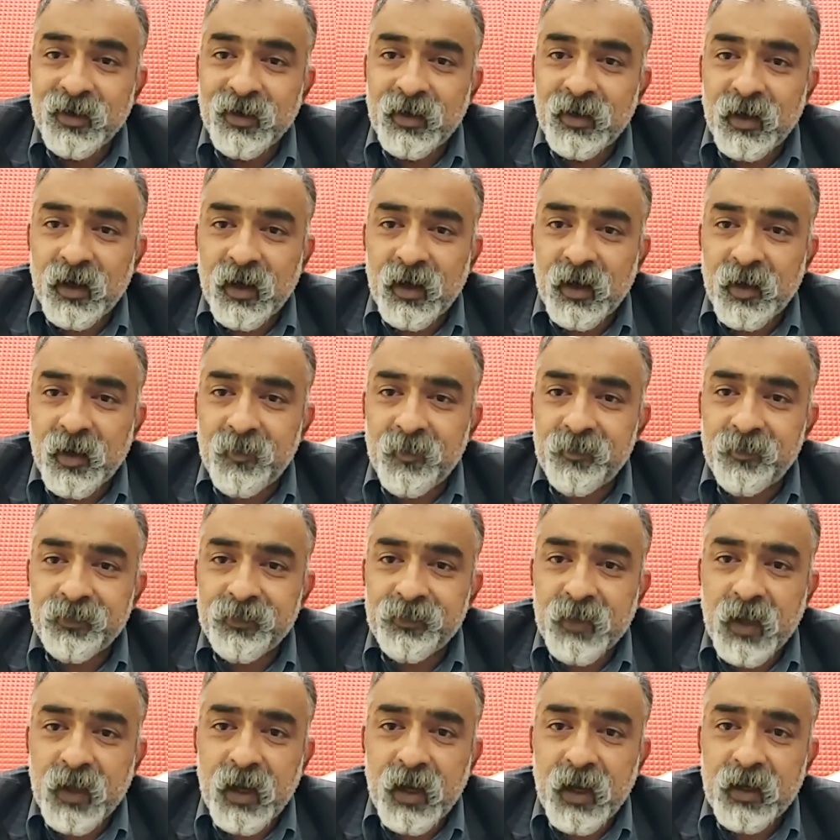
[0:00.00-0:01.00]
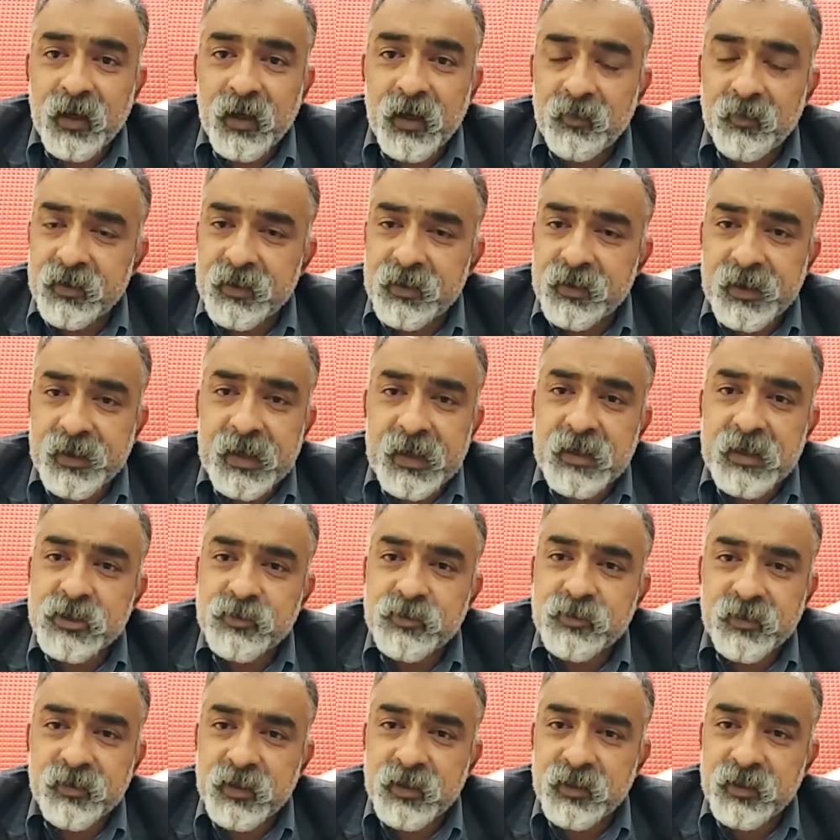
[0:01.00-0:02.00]
um, and everything
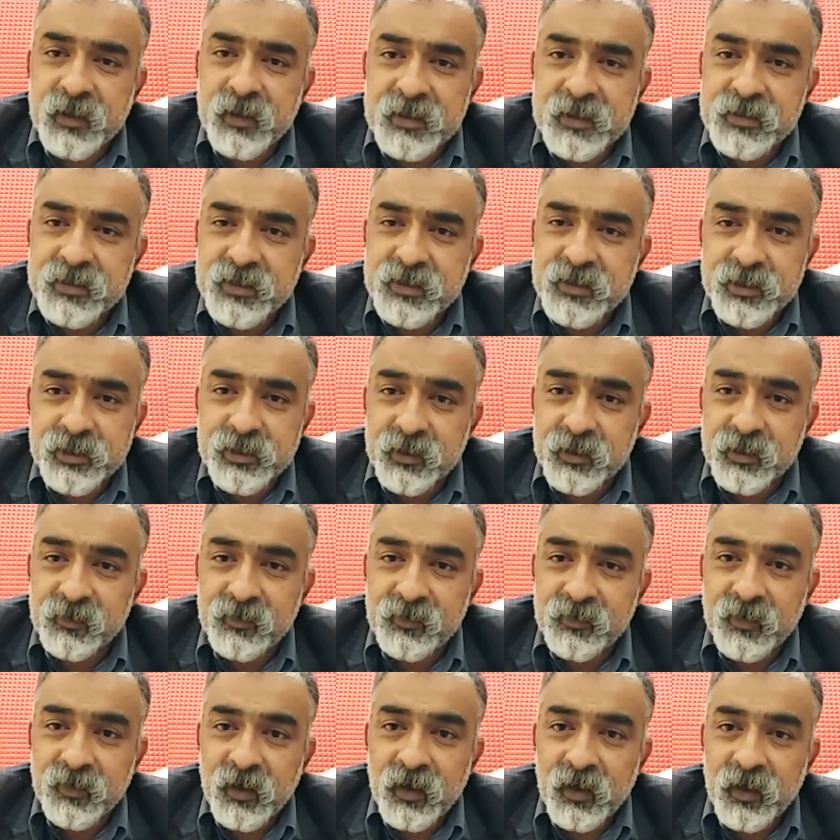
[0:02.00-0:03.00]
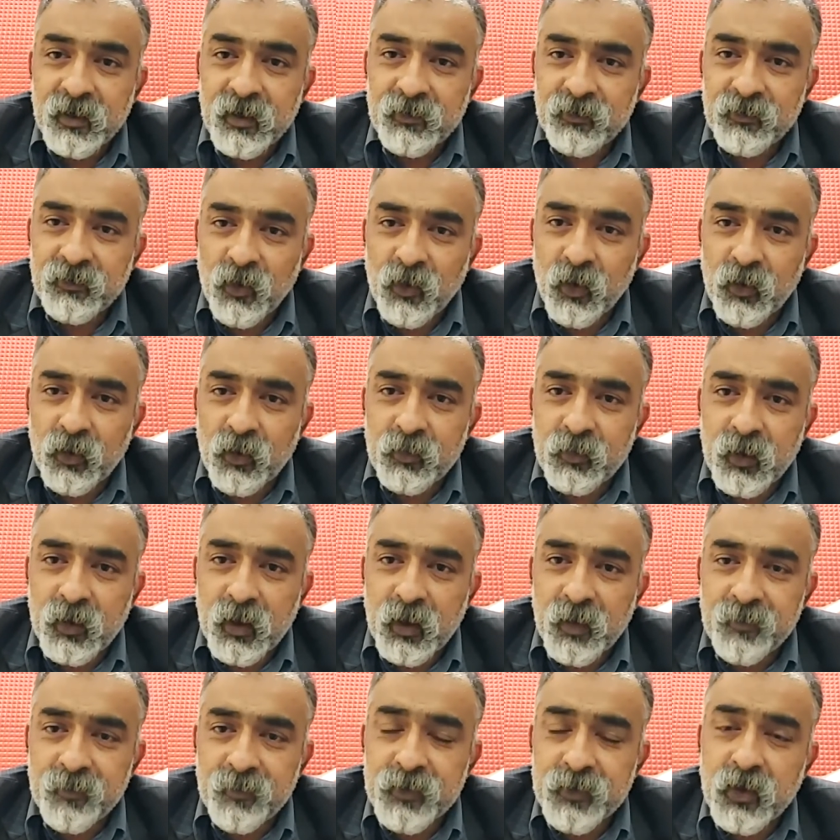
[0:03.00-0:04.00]
else within the SDGs.
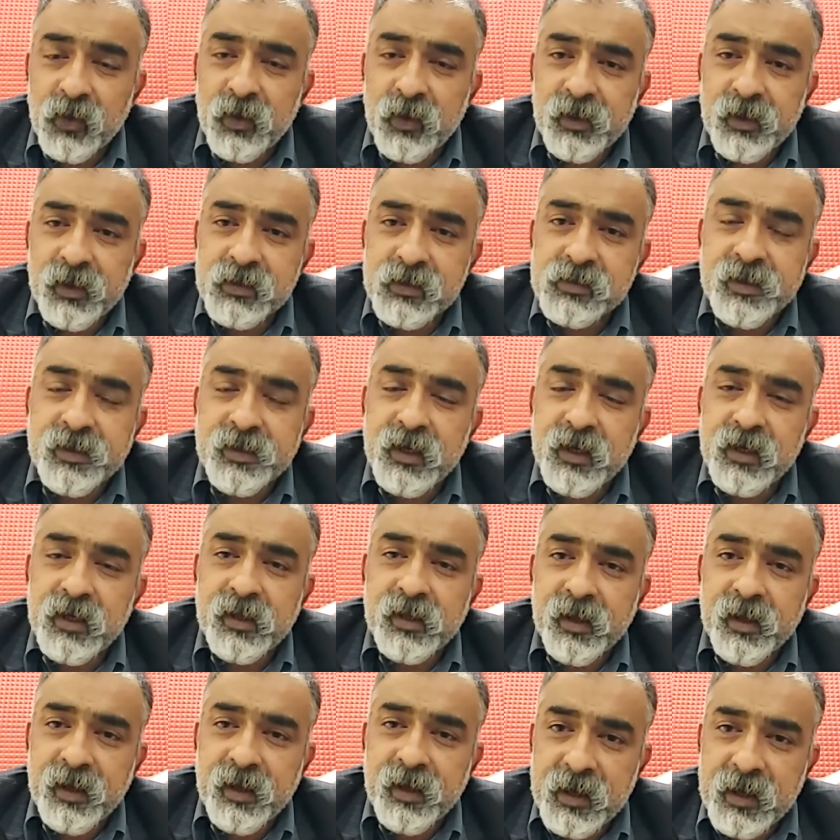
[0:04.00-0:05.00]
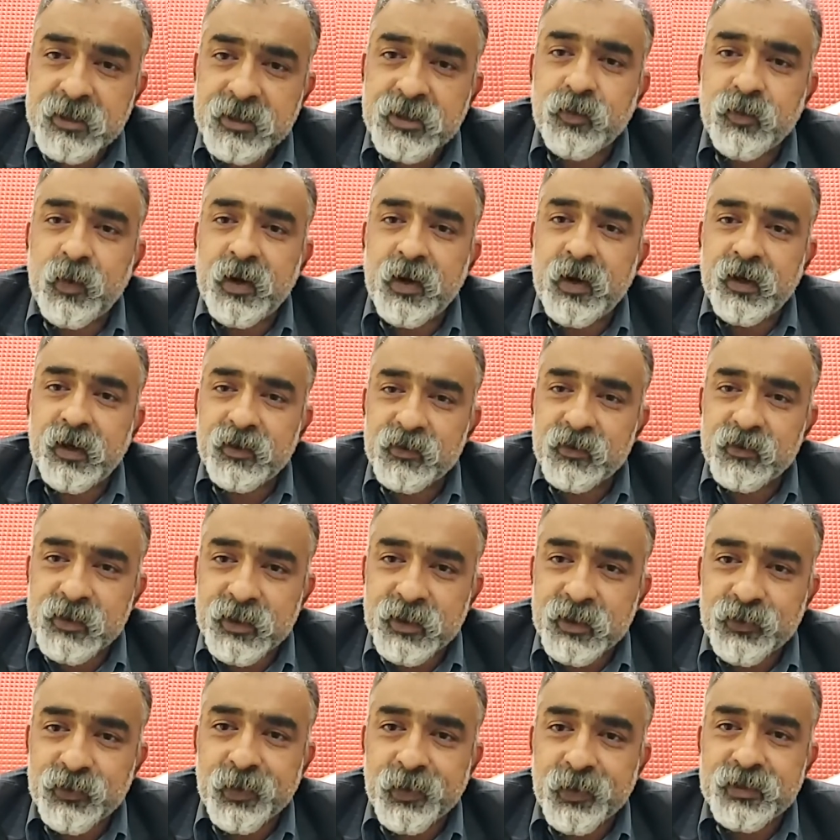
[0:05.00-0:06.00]
So, um, you know, it is really a catch 22
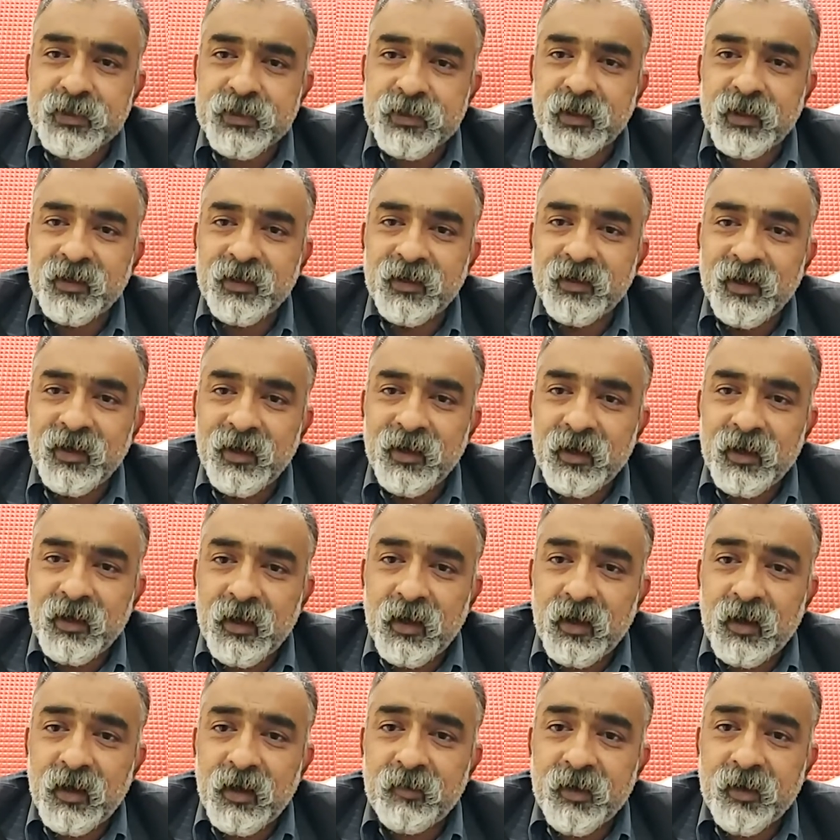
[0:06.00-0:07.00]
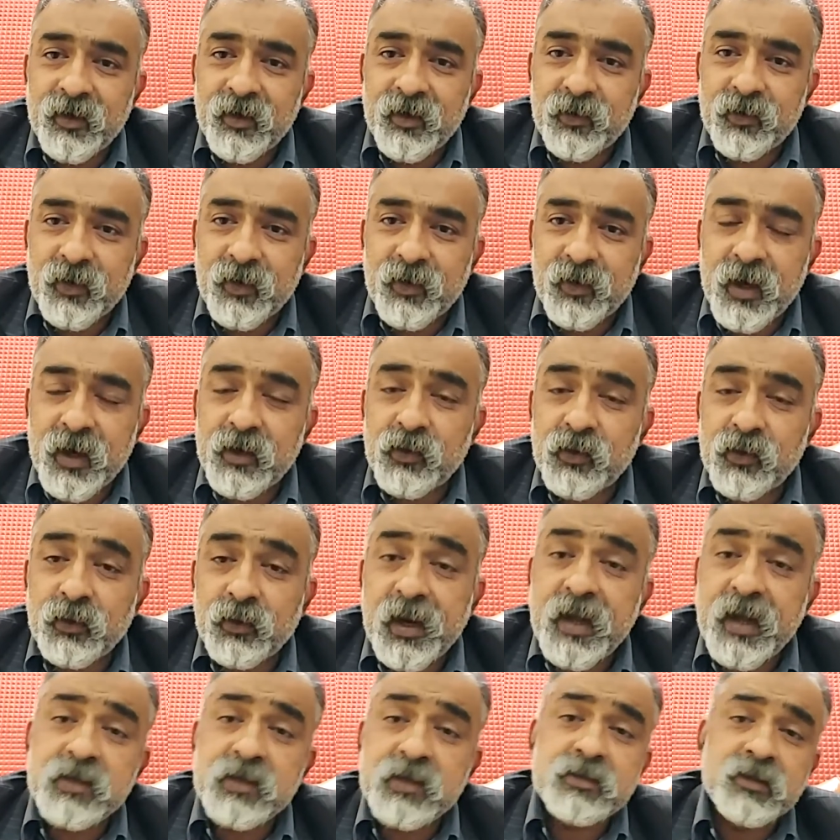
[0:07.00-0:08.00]
situation uh, when you try to
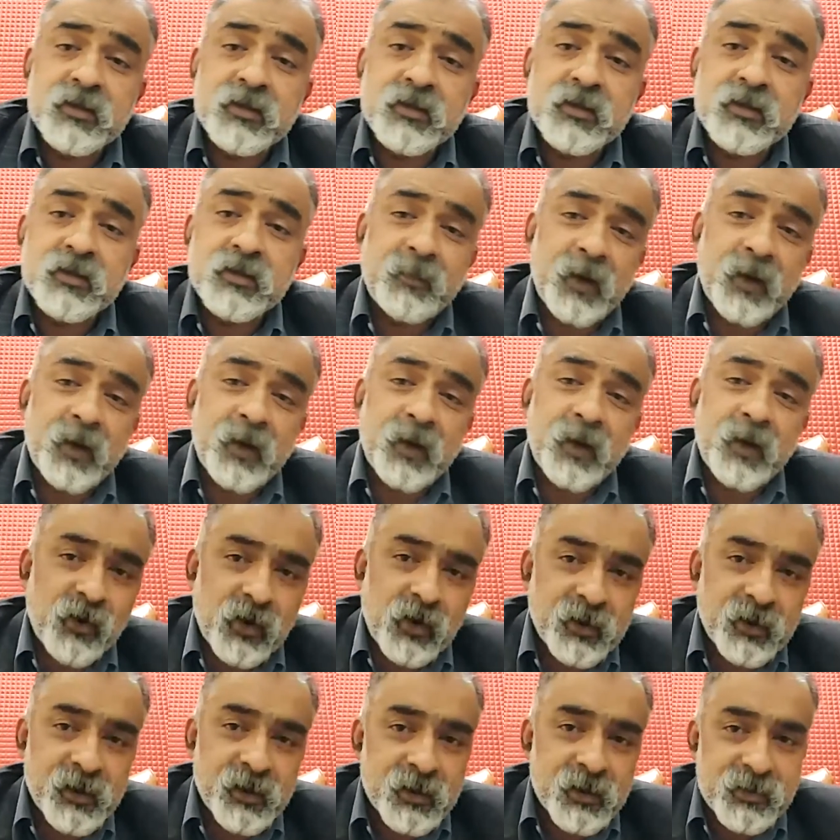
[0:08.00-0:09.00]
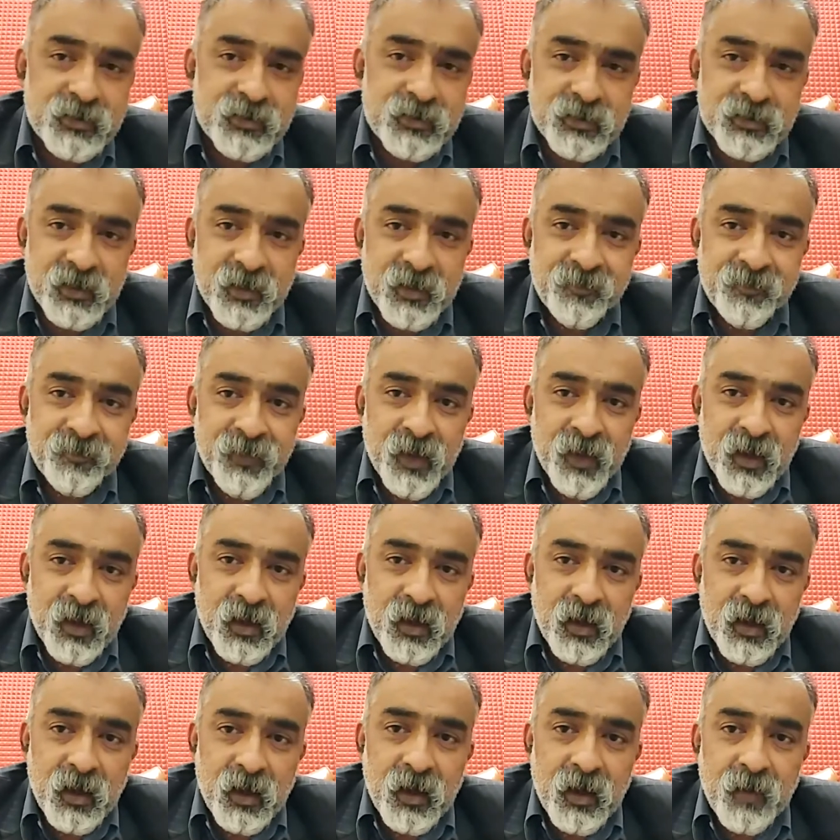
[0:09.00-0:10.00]
raise the bar on ESG.
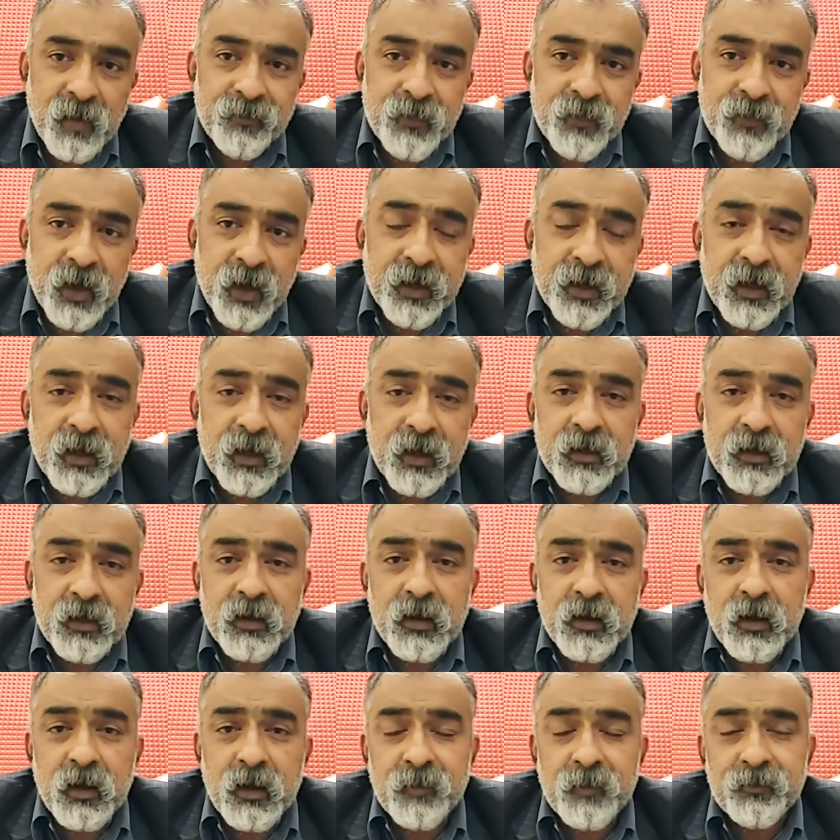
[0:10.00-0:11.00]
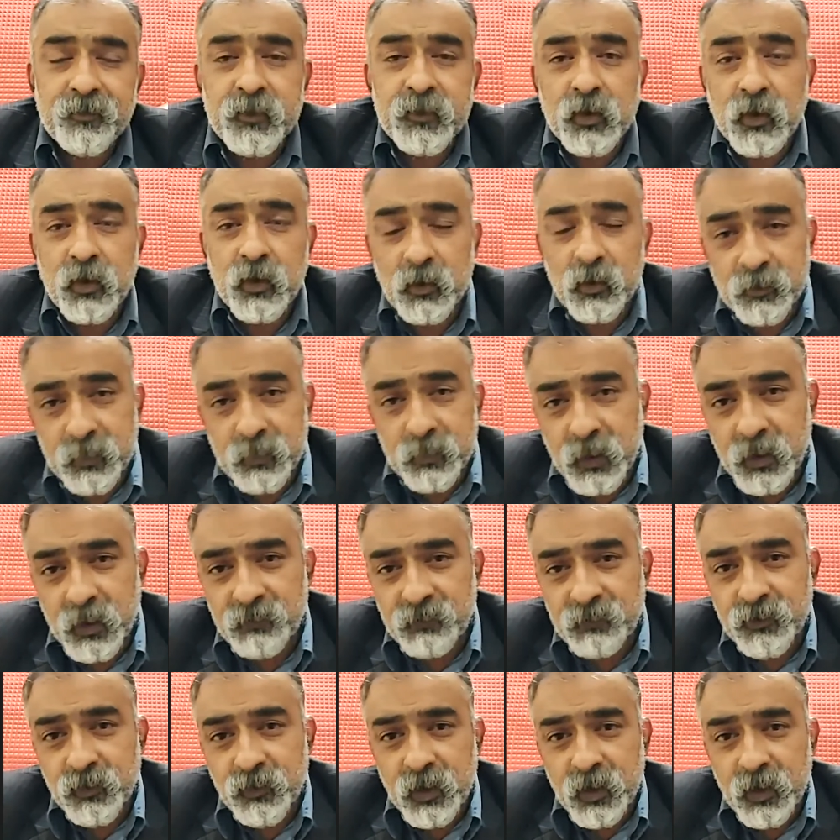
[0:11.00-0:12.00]
Um, again, um, you know, uh,
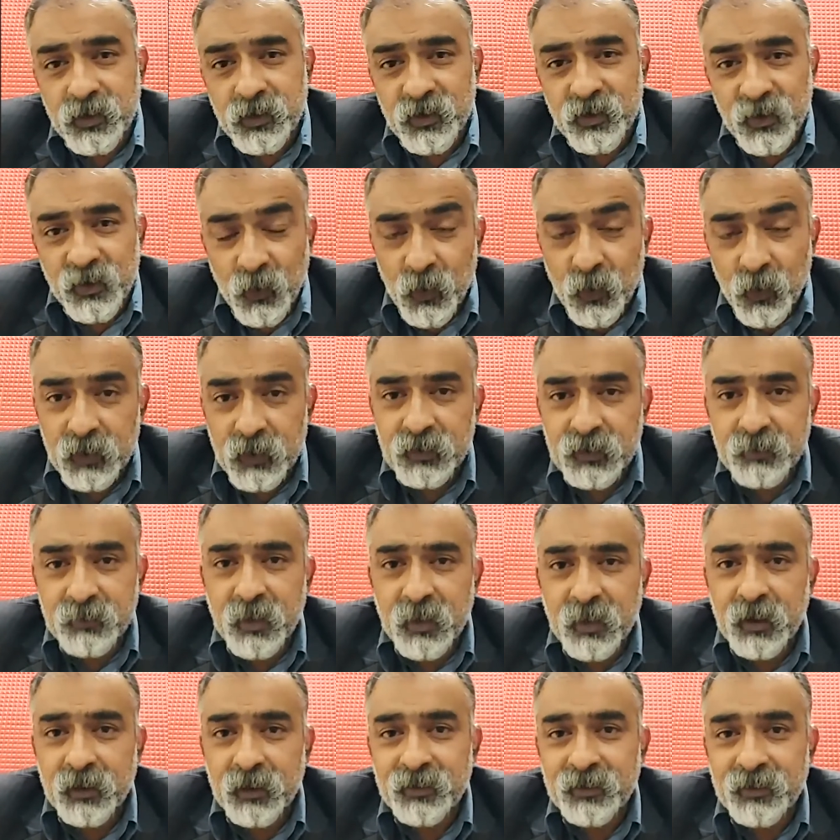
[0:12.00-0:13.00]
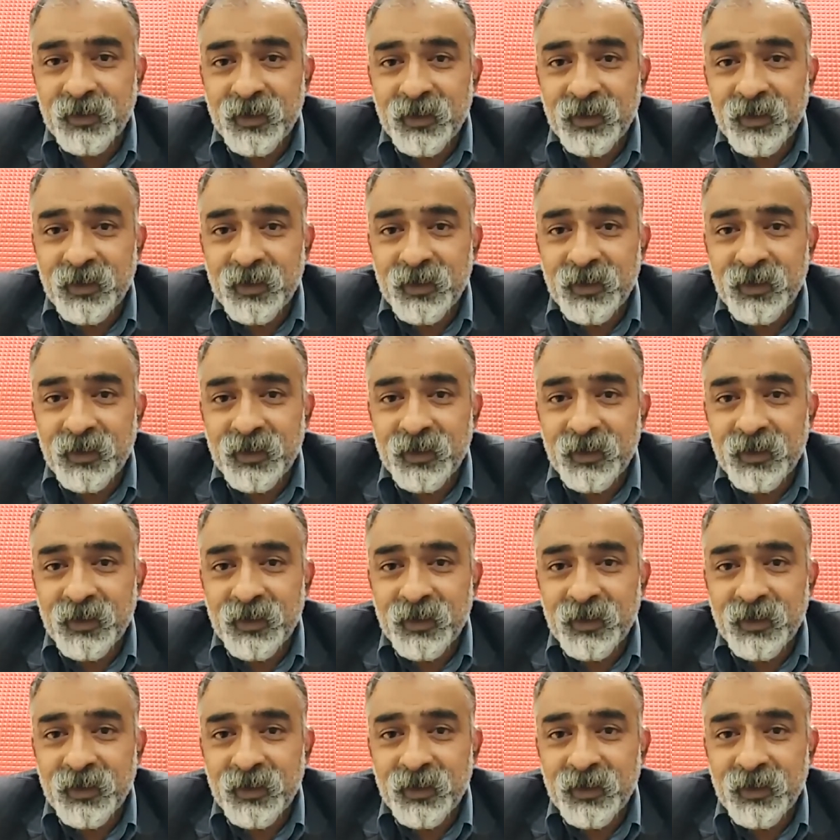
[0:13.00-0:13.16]
if you were to lower the bar,